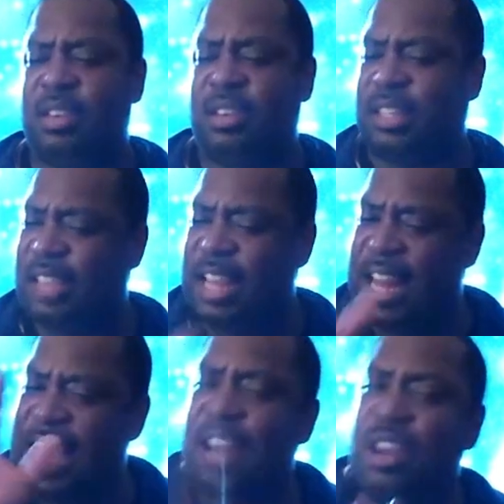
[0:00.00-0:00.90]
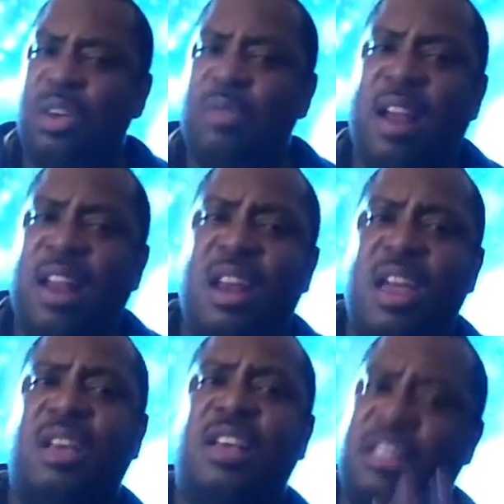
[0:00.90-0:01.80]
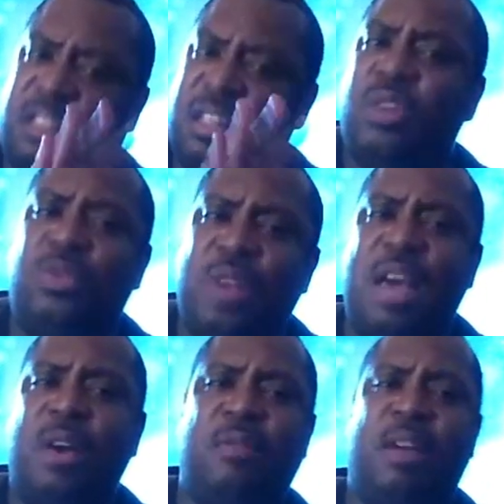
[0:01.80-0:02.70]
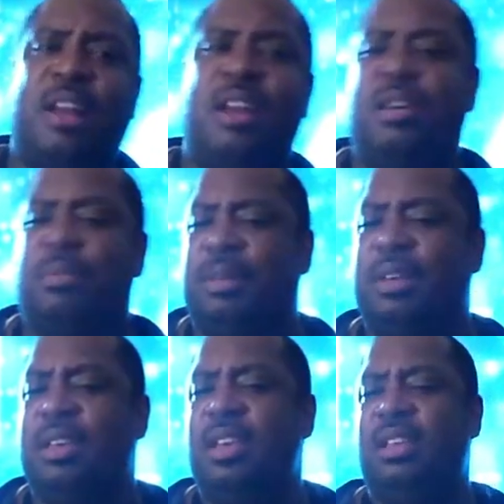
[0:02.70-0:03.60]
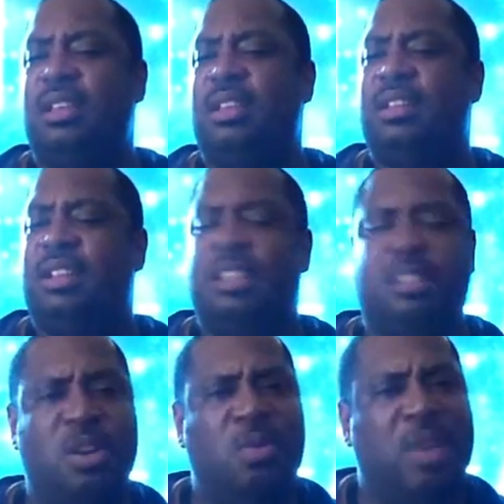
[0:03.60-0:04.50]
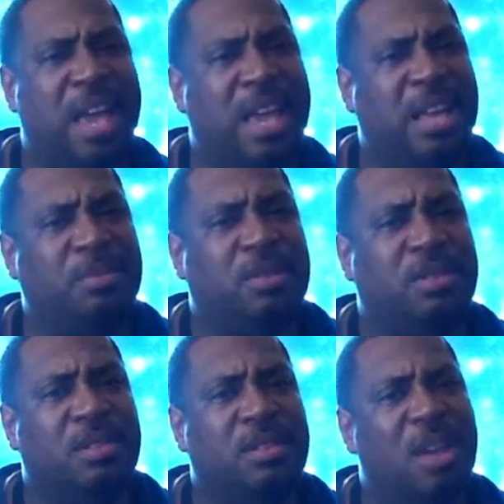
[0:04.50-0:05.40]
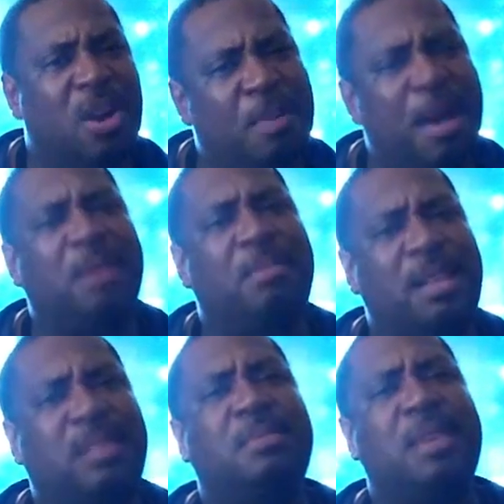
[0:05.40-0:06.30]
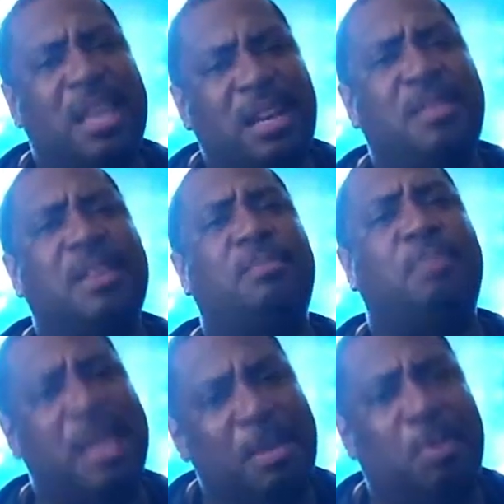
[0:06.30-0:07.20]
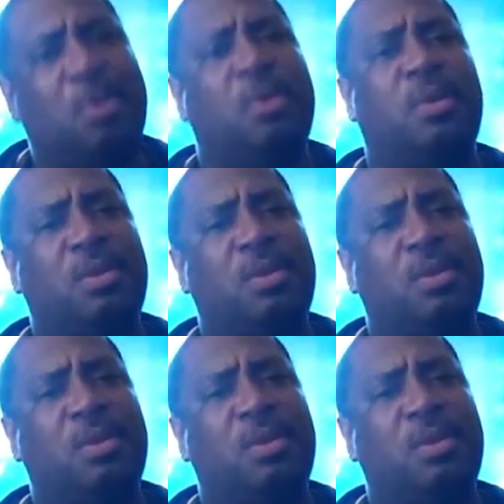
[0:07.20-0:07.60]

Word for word: Just say it ain't got none right now. It's slowed down right now. But there's no games. Y'all about to be some ignorant people